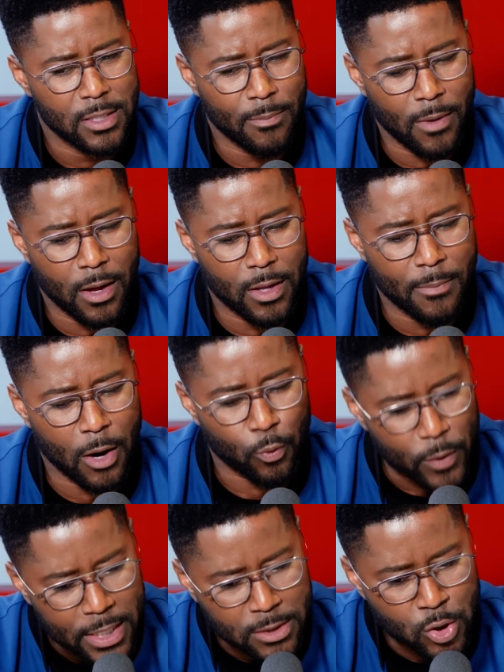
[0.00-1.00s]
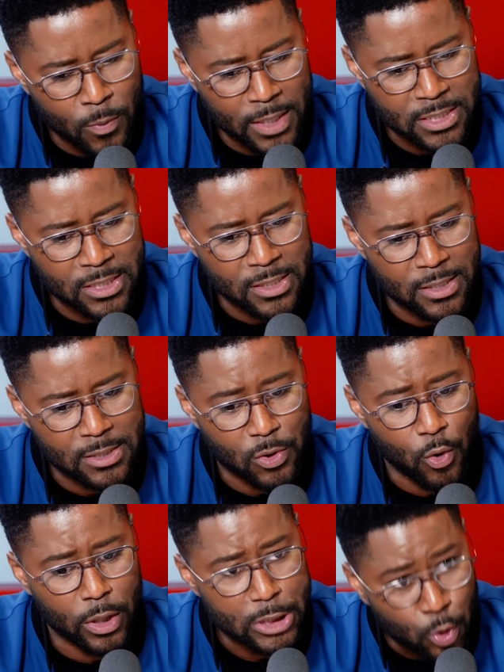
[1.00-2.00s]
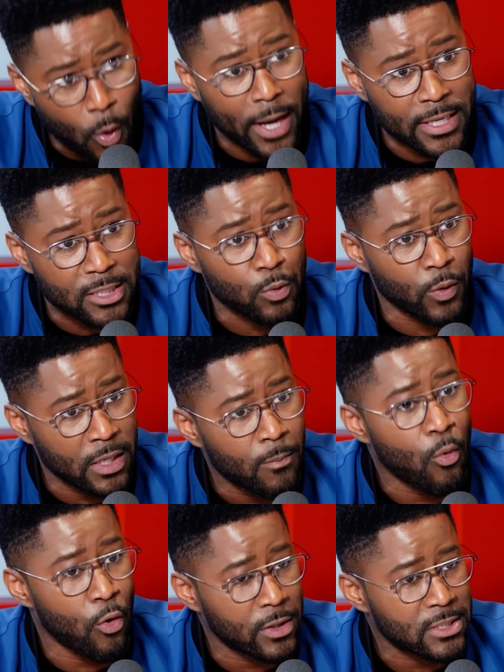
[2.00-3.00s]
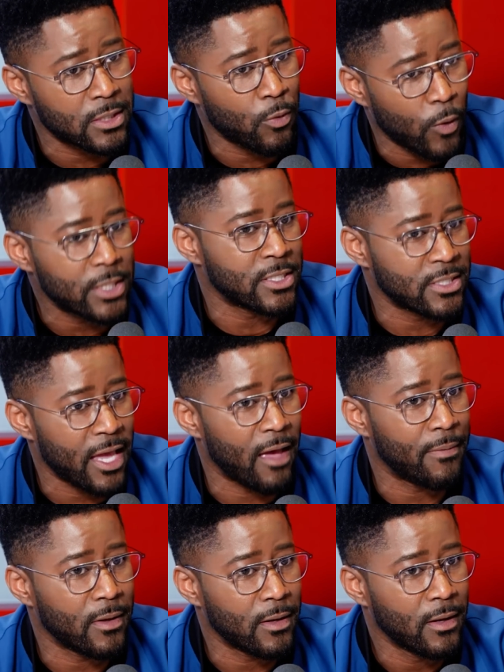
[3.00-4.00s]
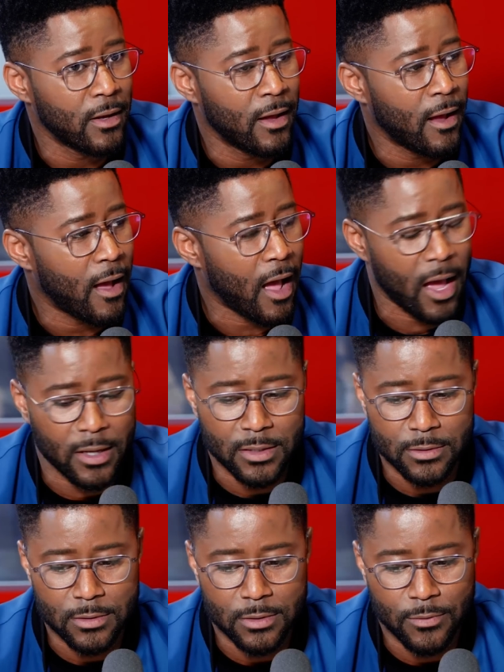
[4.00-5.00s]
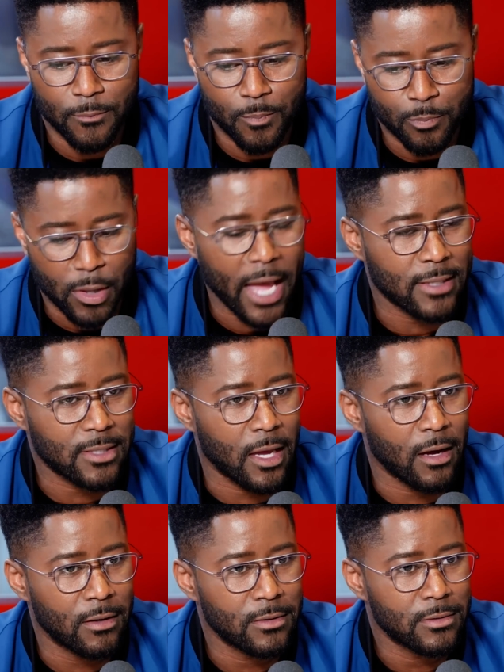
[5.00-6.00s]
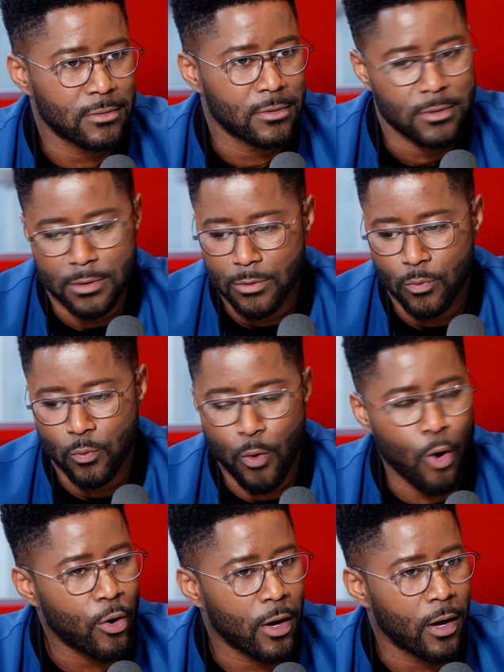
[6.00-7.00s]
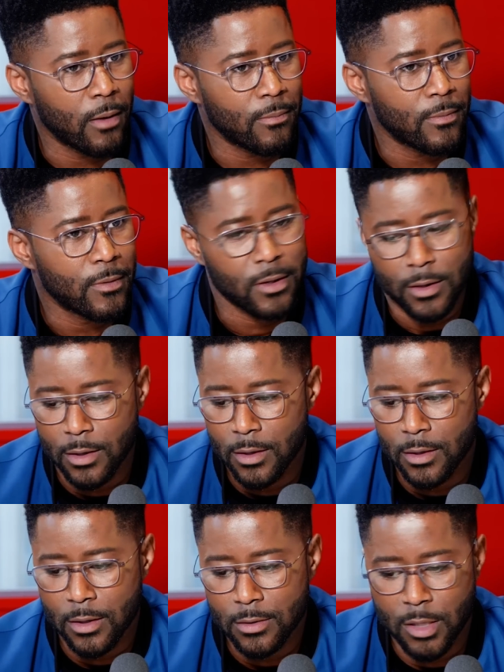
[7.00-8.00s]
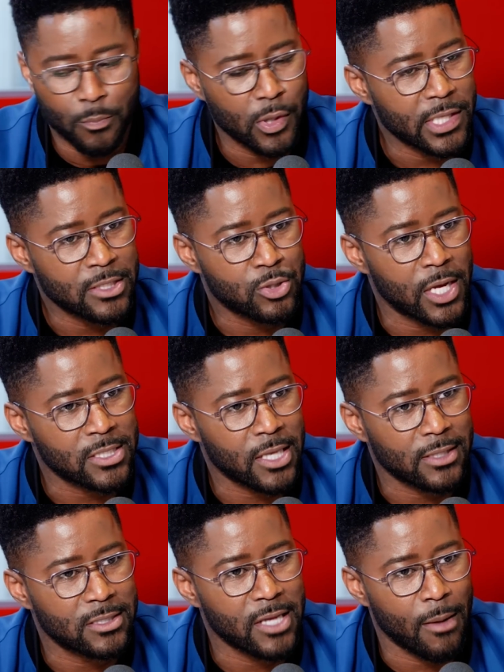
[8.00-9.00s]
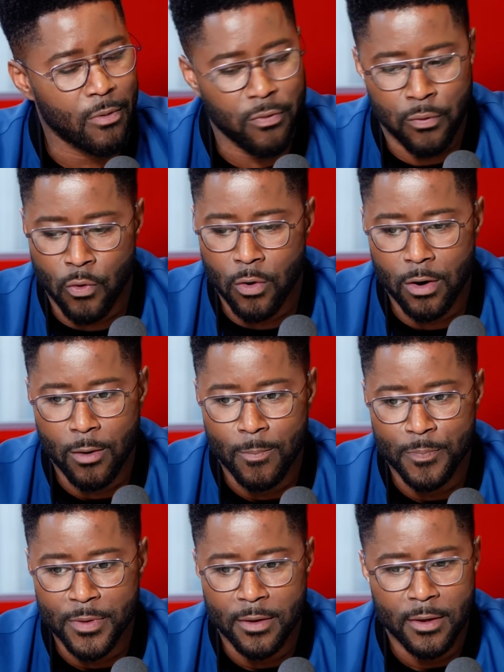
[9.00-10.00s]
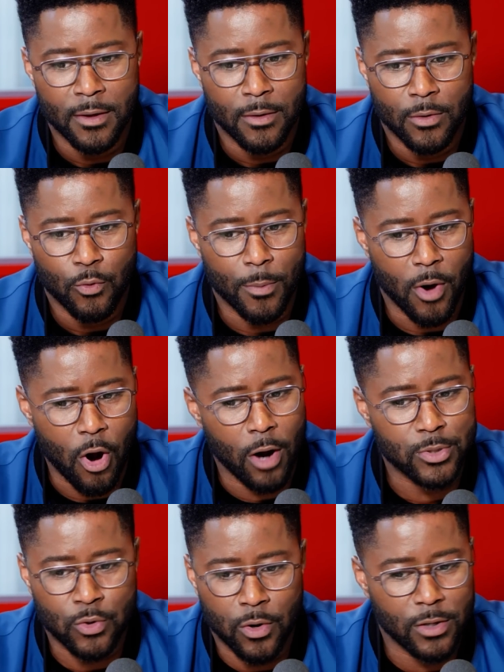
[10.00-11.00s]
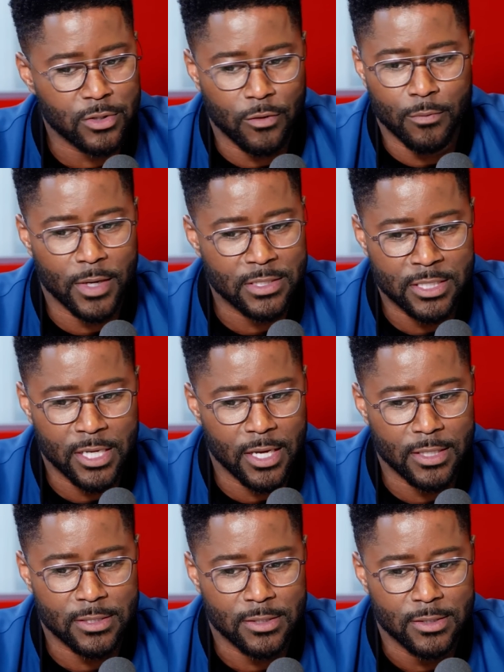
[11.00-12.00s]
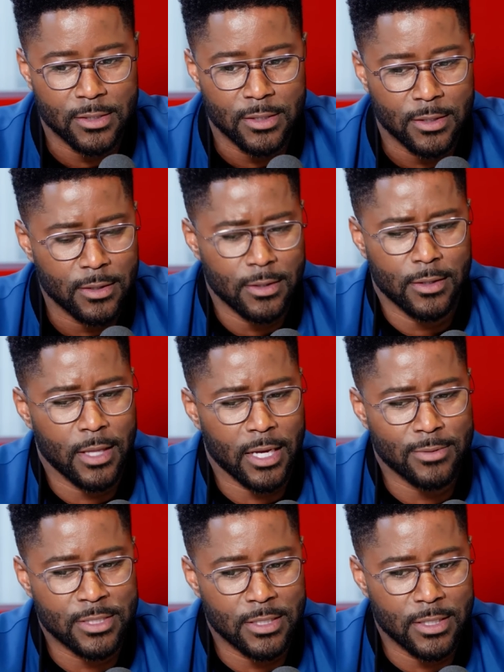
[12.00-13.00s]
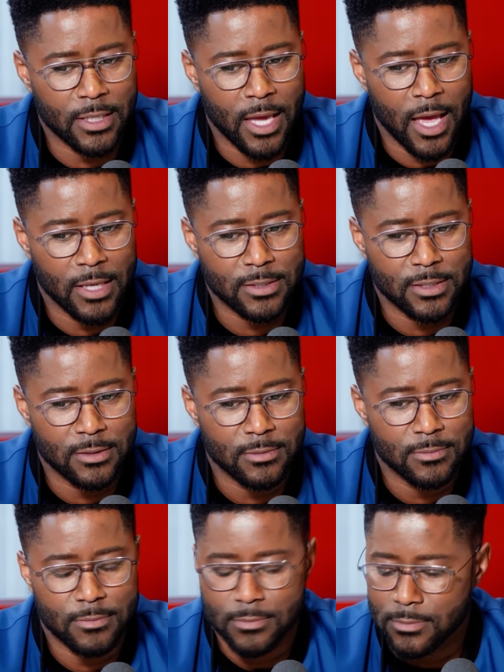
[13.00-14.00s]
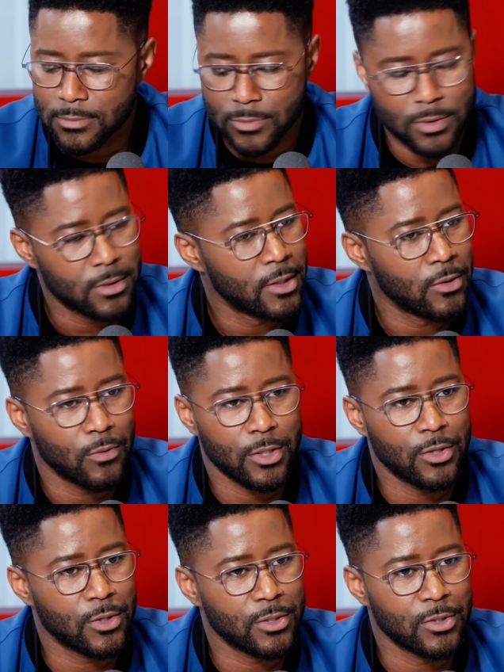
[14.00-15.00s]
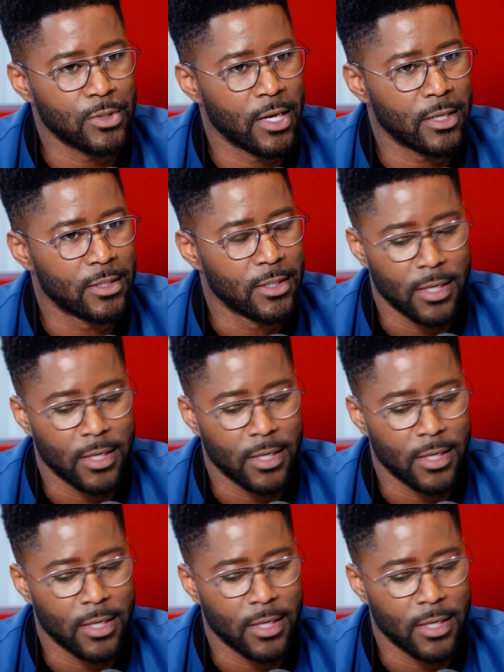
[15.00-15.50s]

am I reading too much into this, or do I need to read more into what just happened? Oh, yeah. I blacked out, woke up, completely dressed like the day before, with my arms crossed over my chest, like I'm sitting in a casket. What are you gonna do, Nate?